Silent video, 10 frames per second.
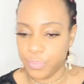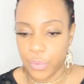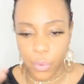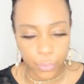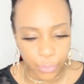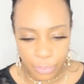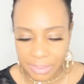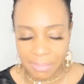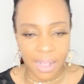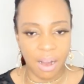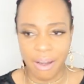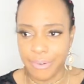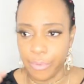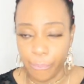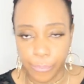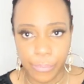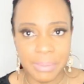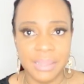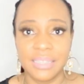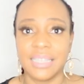no room in my heart no
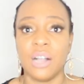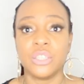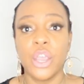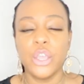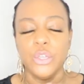room in this house